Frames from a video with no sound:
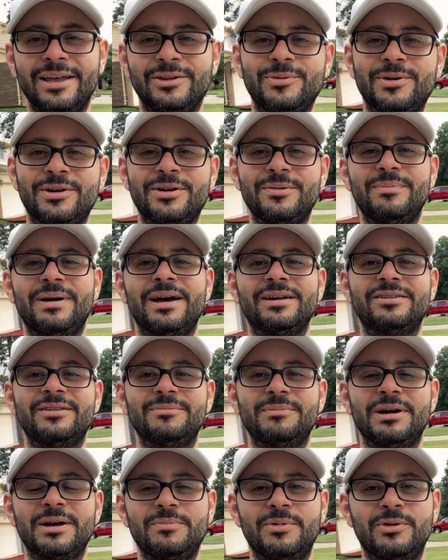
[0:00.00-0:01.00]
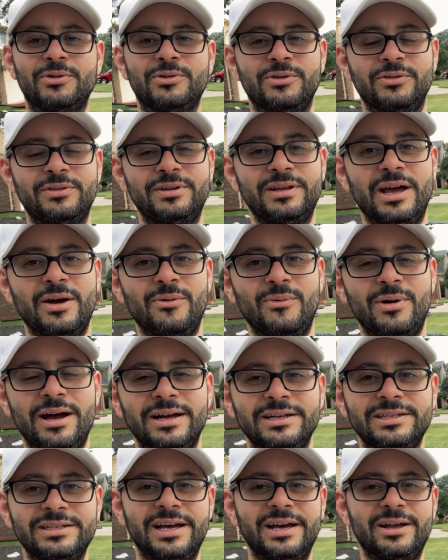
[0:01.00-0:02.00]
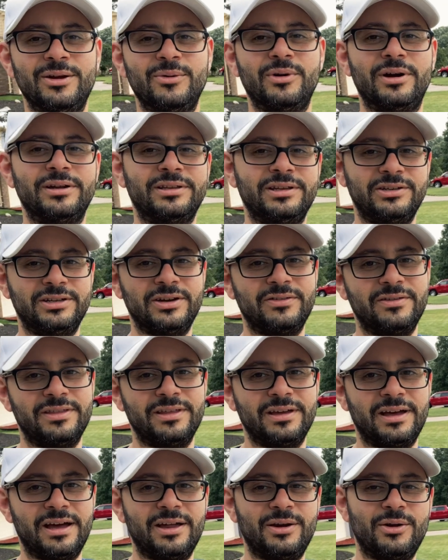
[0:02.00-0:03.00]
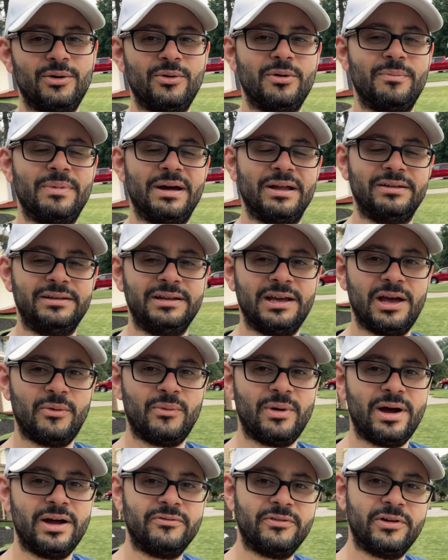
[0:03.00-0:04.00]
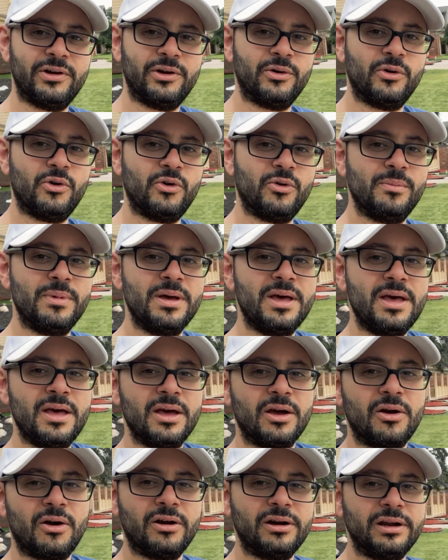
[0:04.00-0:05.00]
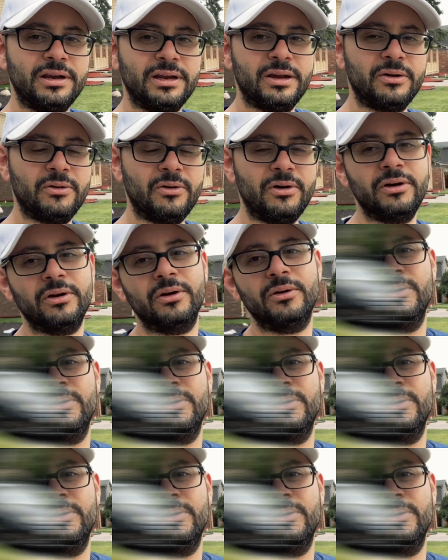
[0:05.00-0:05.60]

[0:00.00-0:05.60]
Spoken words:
welcome back to the Mike Botro's DIY channel, where I teach you everything I know about DIY for your home, garden, and auto.